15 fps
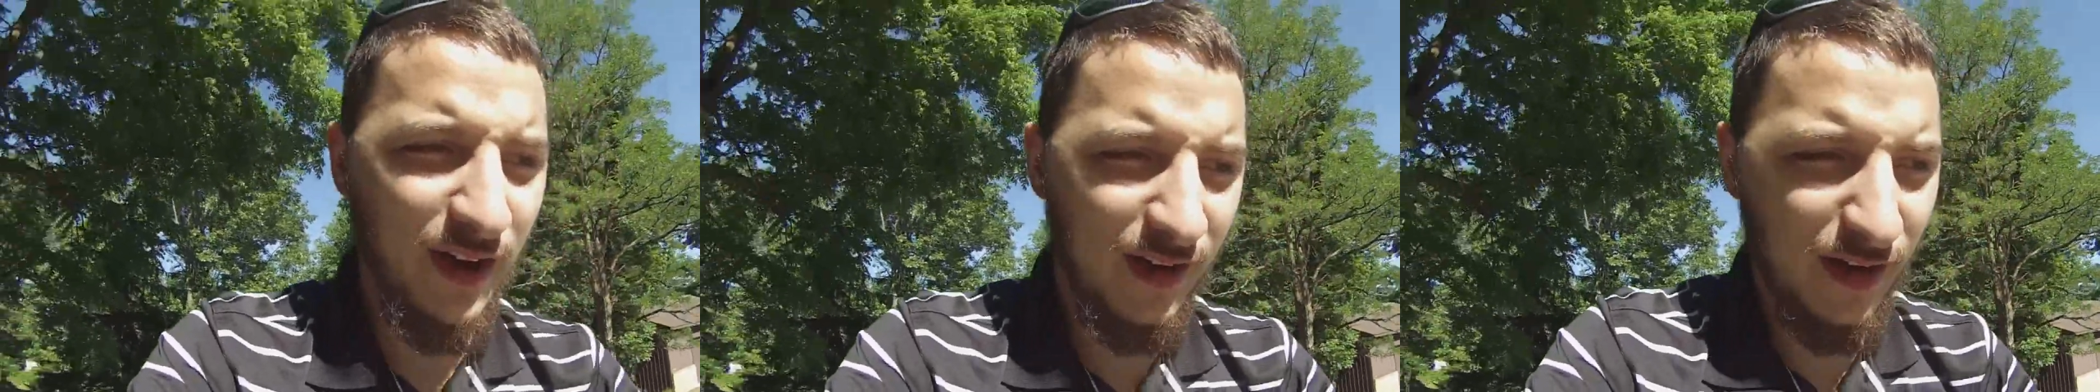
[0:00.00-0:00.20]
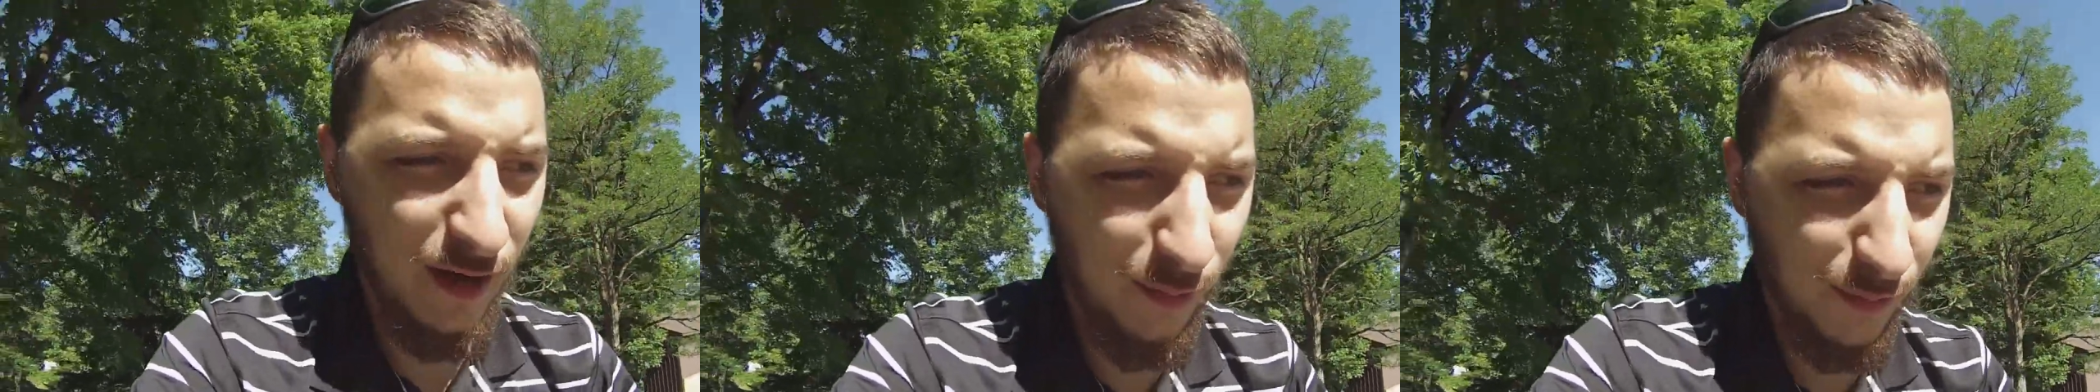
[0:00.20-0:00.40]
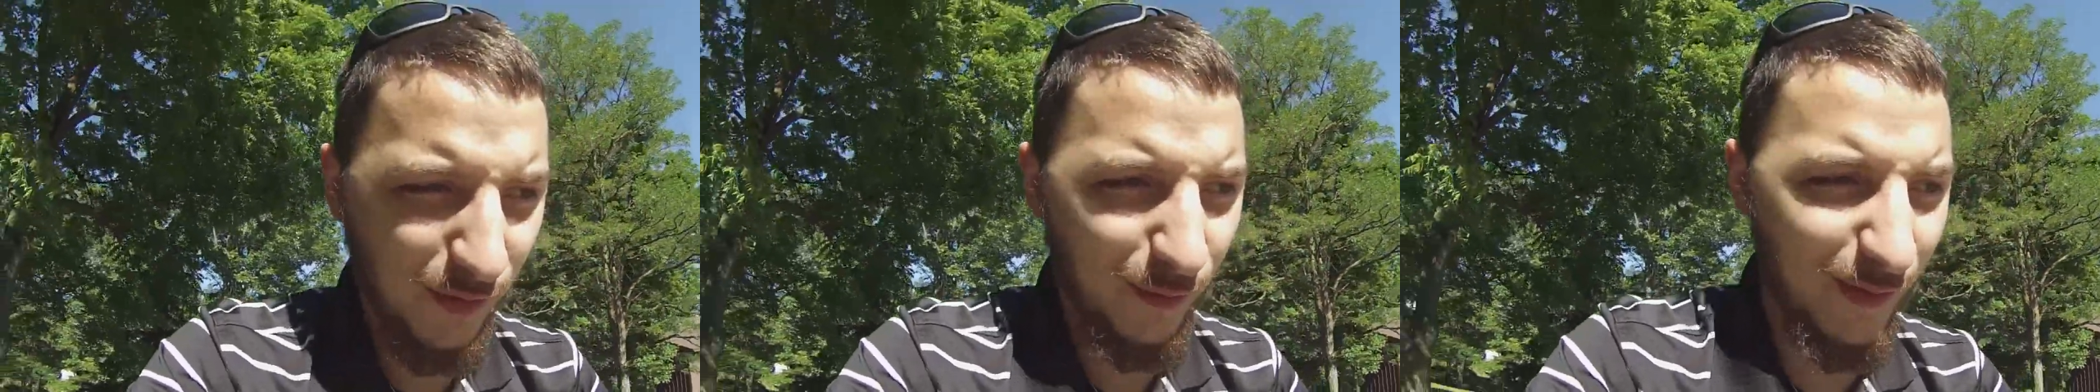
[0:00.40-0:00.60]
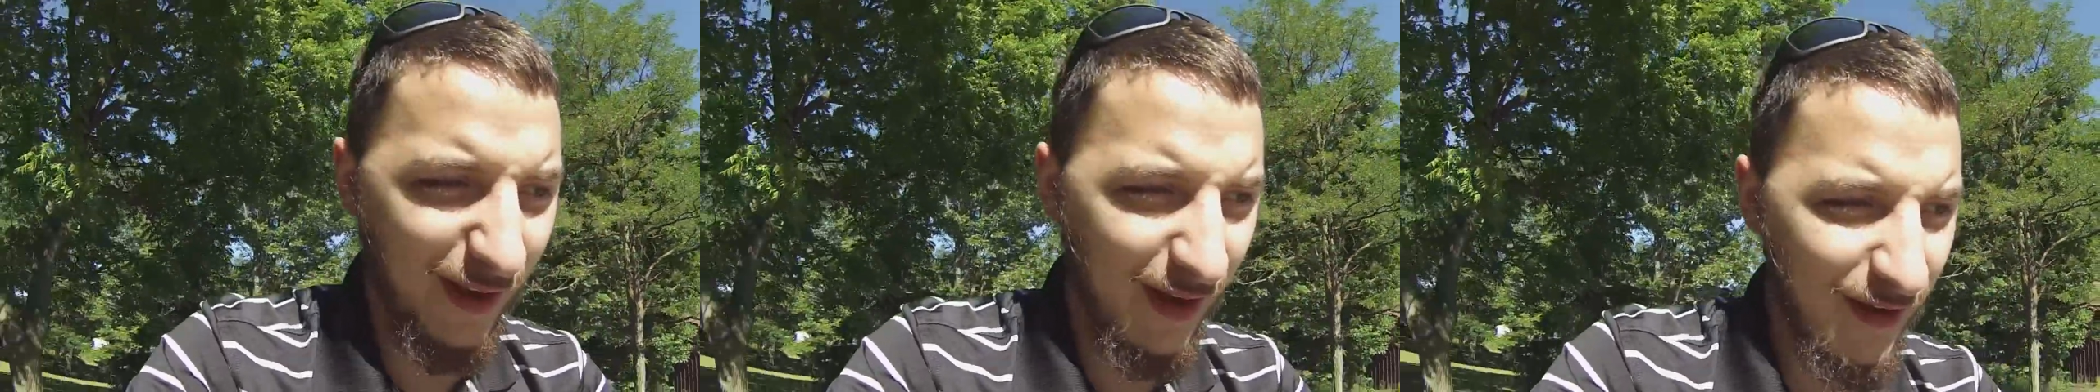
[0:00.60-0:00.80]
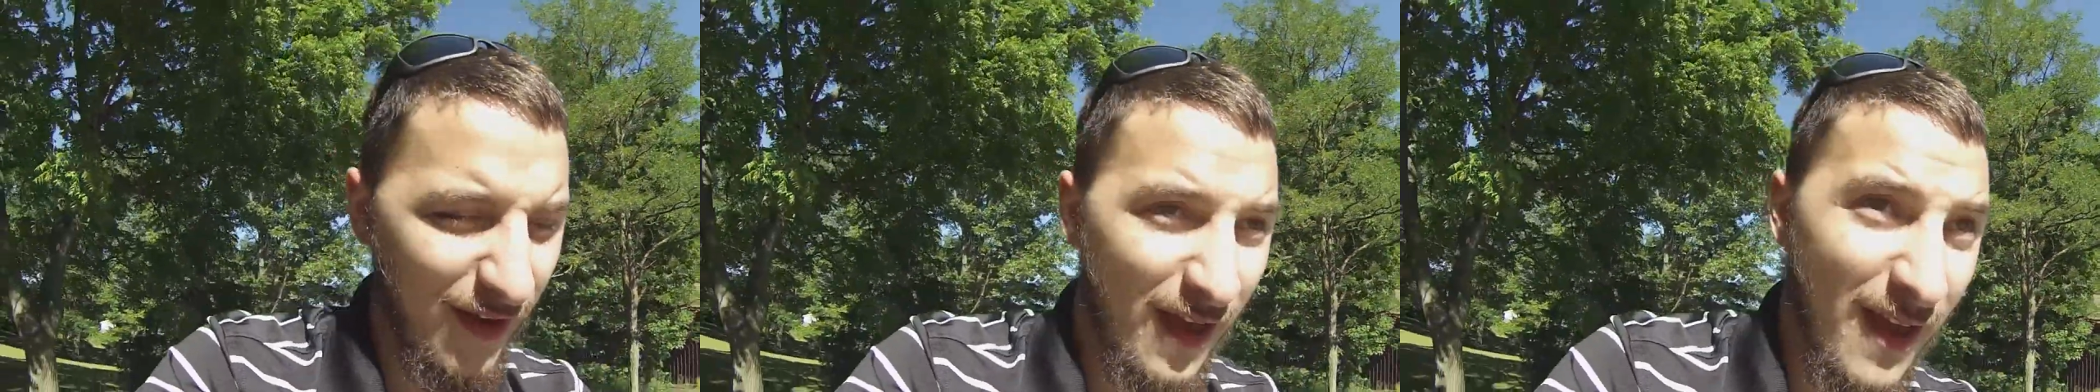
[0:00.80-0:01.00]
GoPro
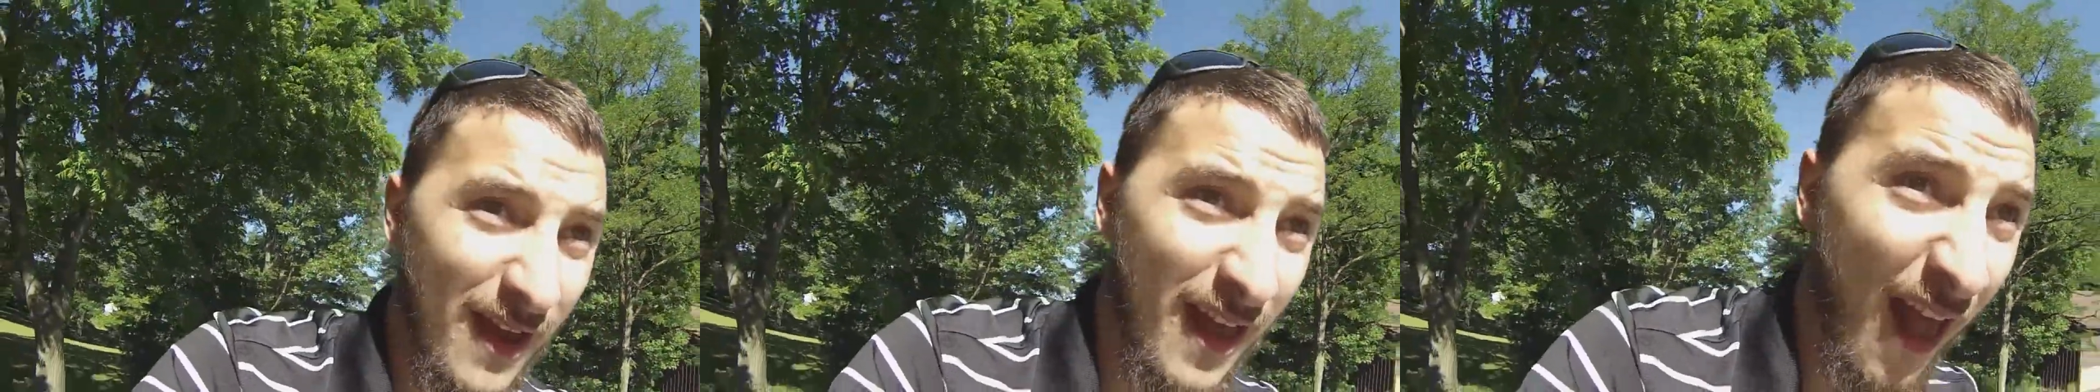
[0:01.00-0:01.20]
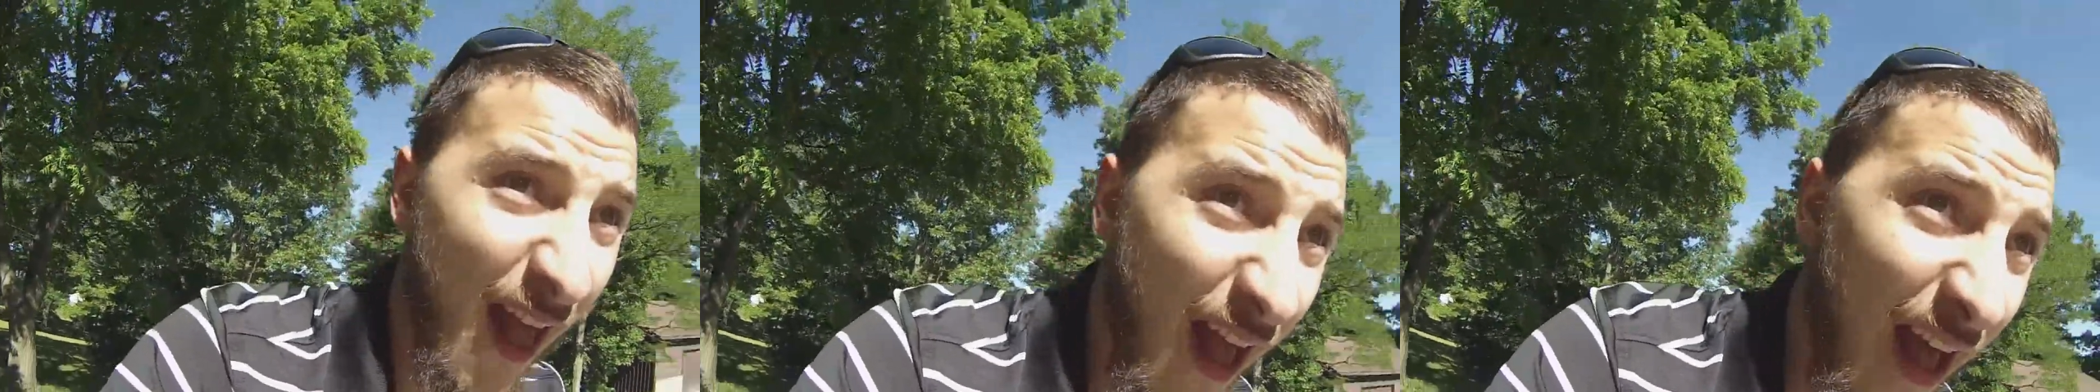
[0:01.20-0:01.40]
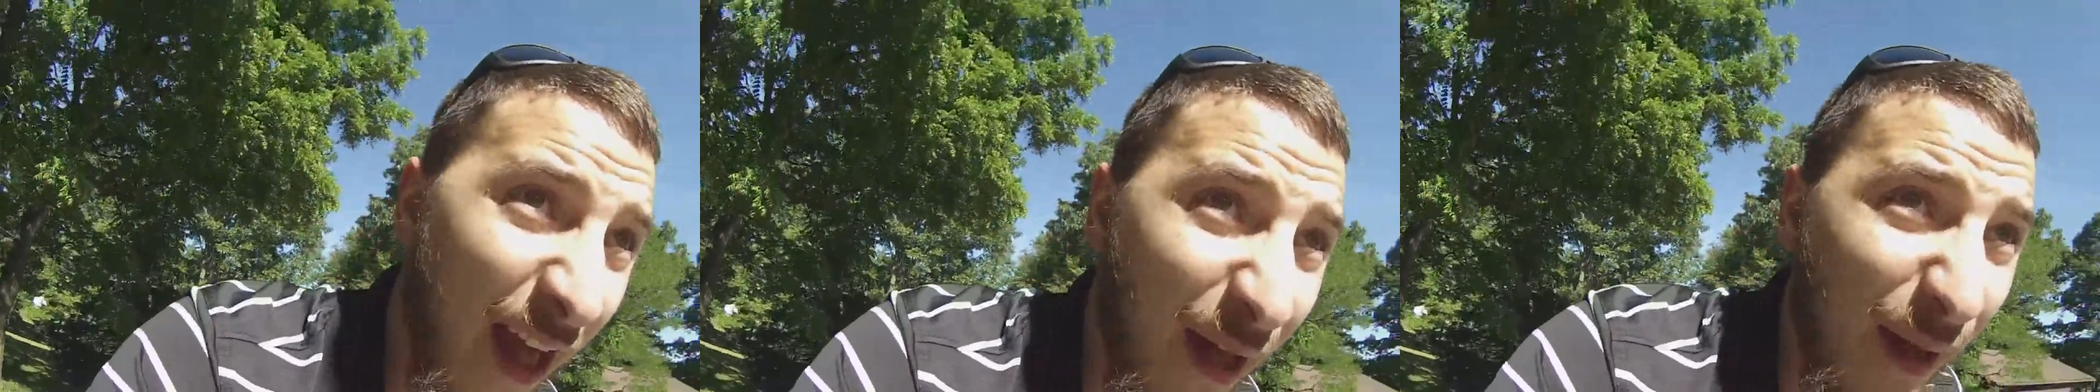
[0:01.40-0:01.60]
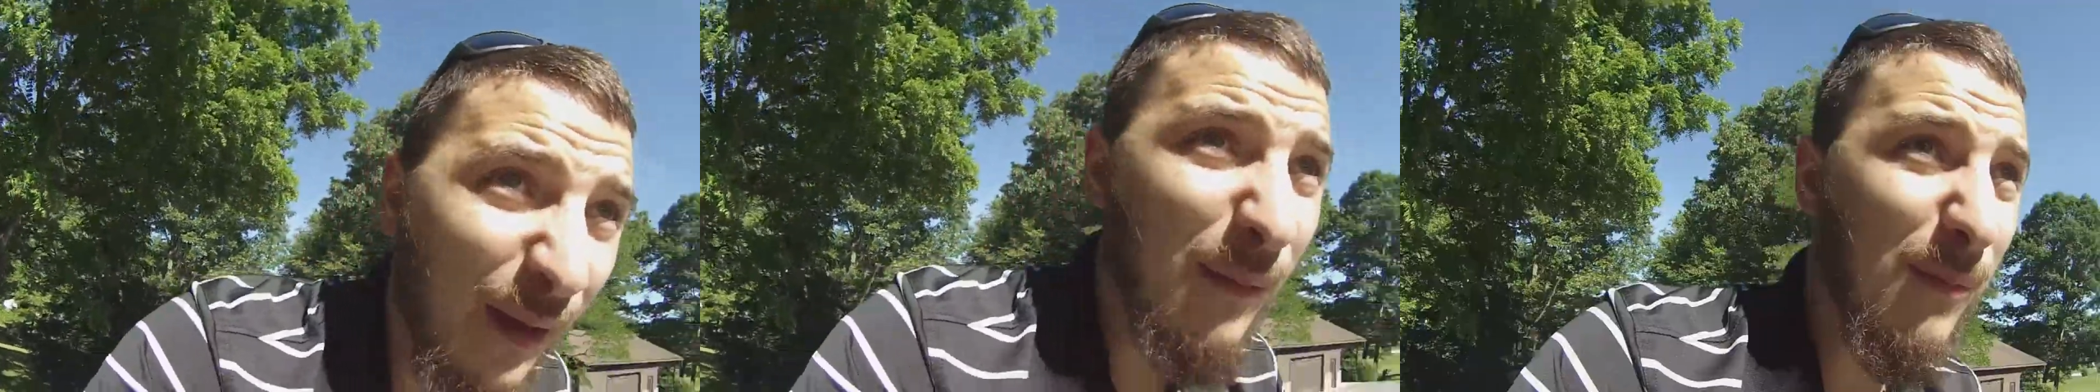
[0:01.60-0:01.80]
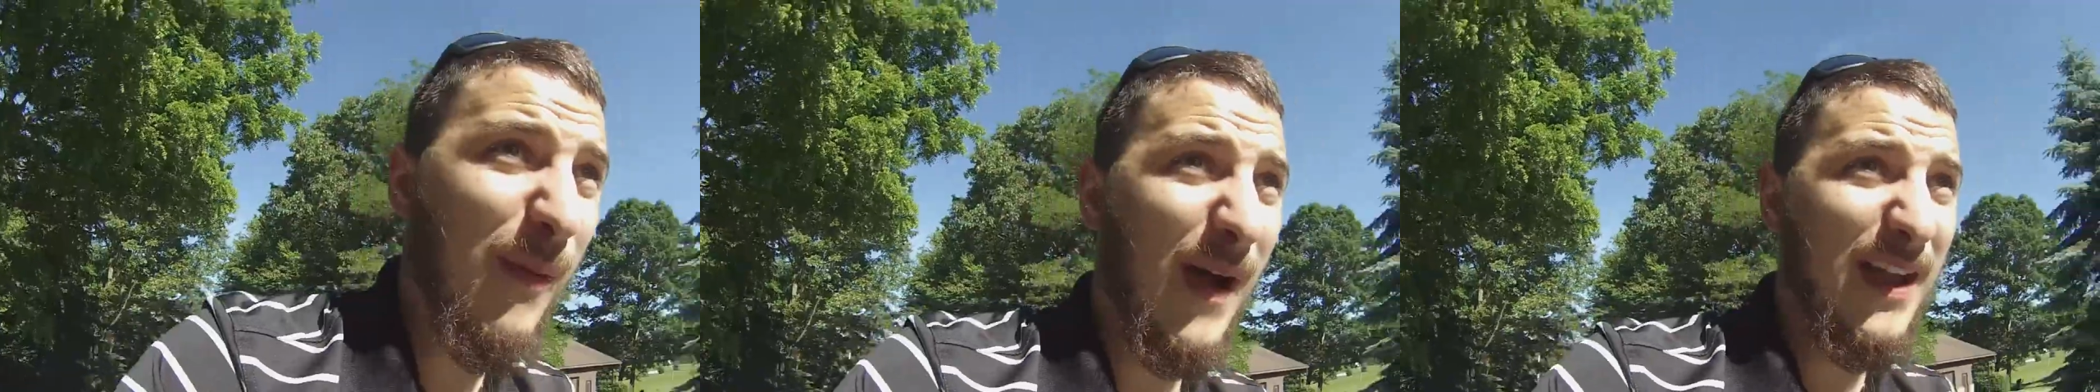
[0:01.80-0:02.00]
in
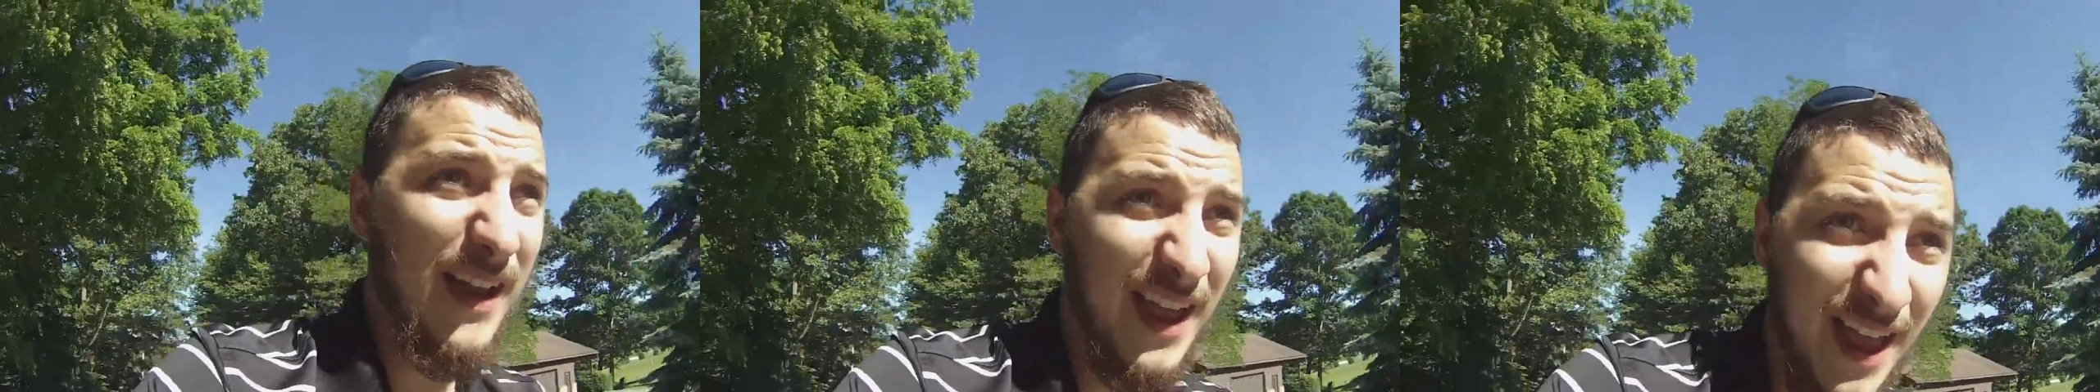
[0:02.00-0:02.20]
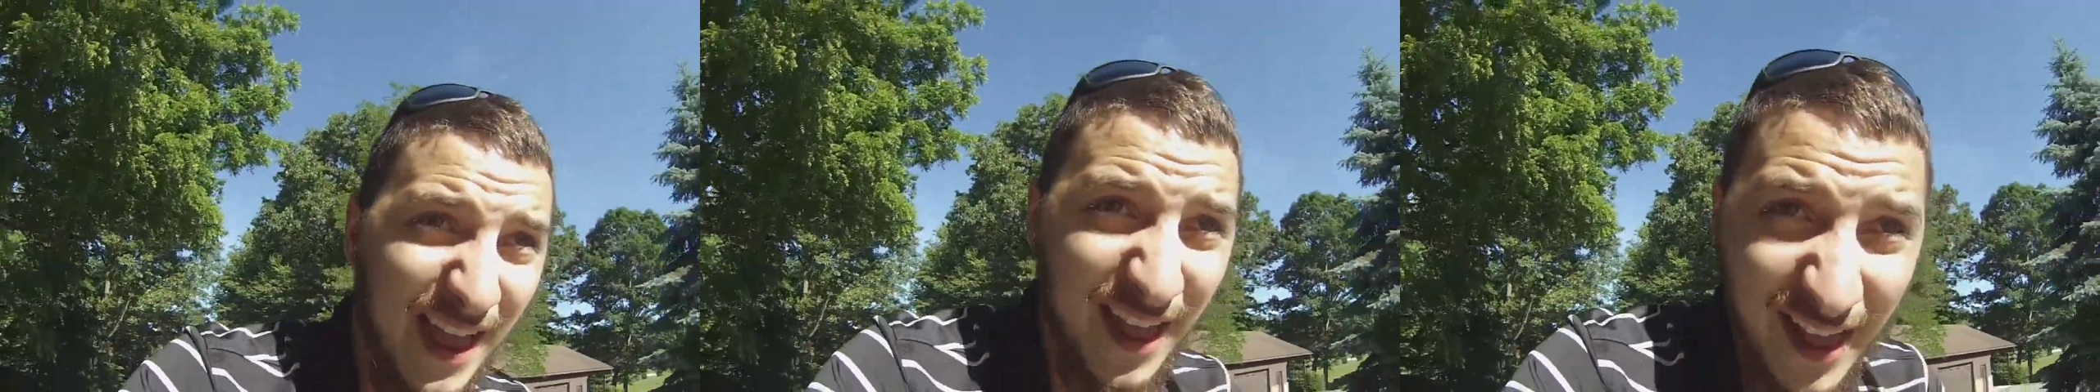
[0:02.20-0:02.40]
bike.